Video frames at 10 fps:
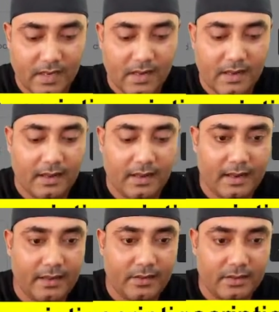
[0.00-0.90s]

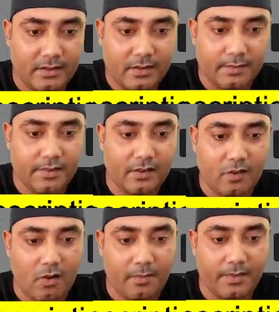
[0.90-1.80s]
and you can simply
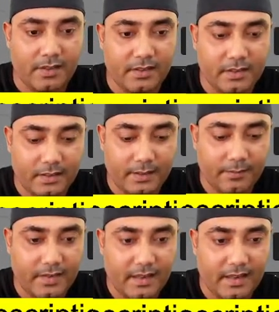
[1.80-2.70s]
copy the same
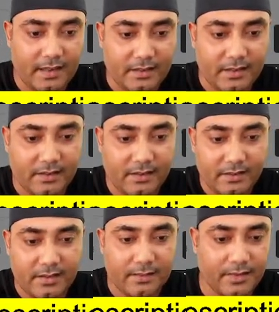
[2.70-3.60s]
thing at here,
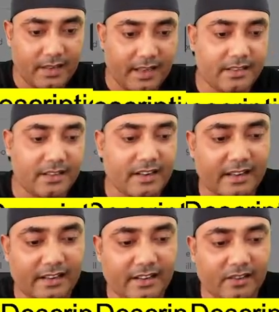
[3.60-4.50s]
and
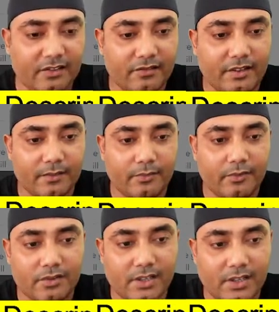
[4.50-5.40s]
click on create project.